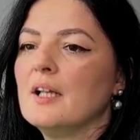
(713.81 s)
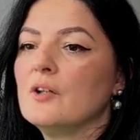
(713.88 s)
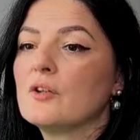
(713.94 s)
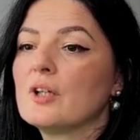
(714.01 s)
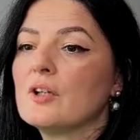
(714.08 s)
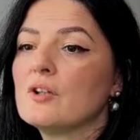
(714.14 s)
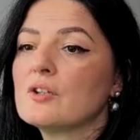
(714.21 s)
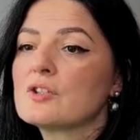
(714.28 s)
You
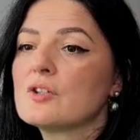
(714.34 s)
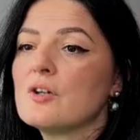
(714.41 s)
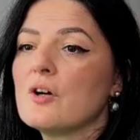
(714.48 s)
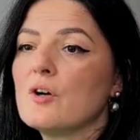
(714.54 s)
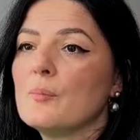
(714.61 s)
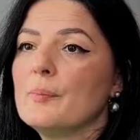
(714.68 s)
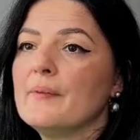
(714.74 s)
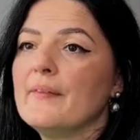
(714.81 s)
can also
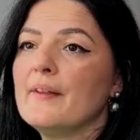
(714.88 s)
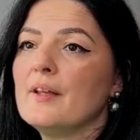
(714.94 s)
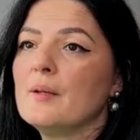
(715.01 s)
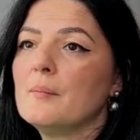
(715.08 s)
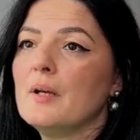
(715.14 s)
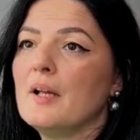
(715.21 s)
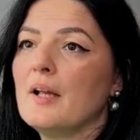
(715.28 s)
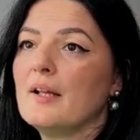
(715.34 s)
open
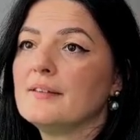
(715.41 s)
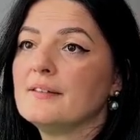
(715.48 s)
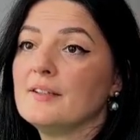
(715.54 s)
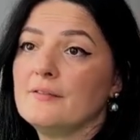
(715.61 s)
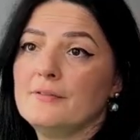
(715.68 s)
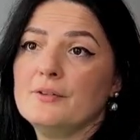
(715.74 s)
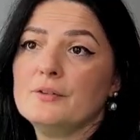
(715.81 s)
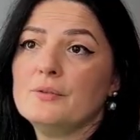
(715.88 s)
them, and
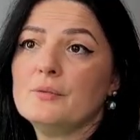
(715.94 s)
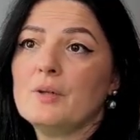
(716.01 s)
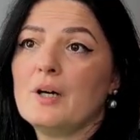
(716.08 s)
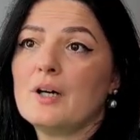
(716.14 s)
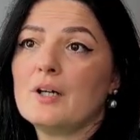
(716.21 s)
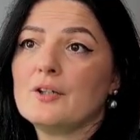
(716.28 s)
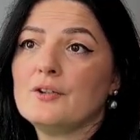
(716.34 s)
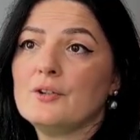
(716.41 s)
if you
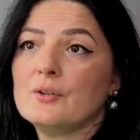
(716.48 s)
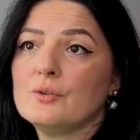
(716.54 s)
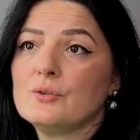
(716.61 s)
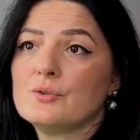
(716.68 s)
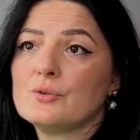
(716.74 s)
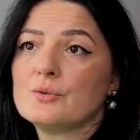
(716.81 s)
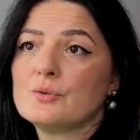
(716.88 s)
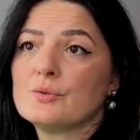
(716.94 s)
are new
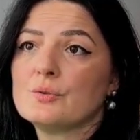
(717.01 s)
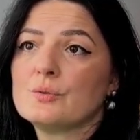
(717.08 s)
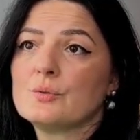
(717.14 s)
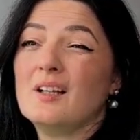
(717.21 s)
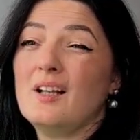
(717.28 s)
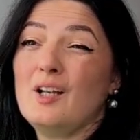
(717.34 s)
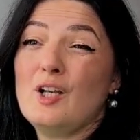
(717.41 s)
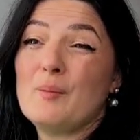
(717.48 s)
to
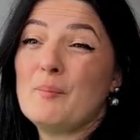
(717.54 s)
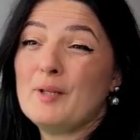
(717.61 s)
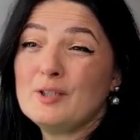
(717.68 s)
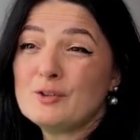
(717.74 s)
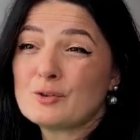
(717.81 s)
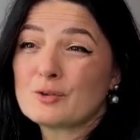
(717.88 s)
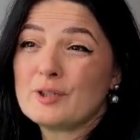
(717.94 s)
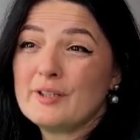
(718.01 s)

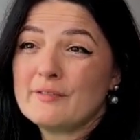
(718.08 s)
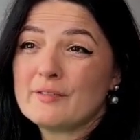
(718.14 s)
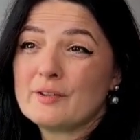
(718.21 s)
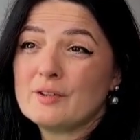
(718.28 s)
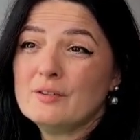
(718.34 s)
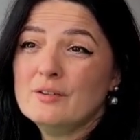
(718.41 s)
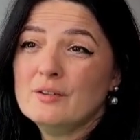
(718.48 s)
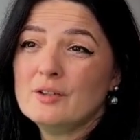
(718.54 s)
Elementor
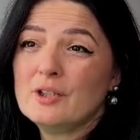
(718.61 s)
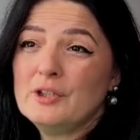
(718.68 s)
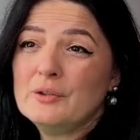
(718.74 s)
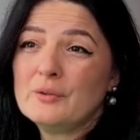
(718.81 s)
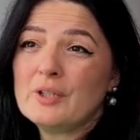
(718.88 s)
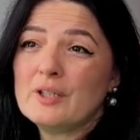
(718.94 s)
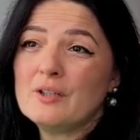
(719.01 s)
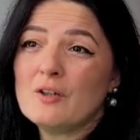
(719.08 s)
even,
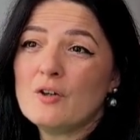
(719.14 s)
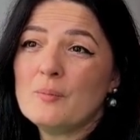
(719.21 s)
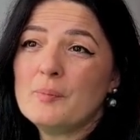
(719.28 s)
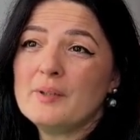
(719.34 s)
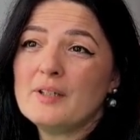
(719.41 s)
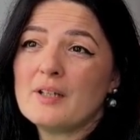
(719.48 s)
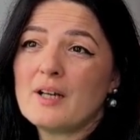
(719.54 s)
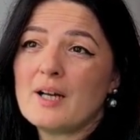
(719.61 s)
you can
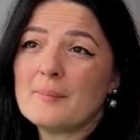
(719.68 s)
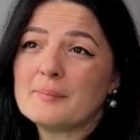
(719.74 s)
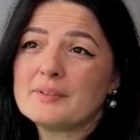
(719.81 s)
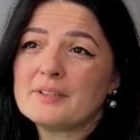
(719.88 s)
open up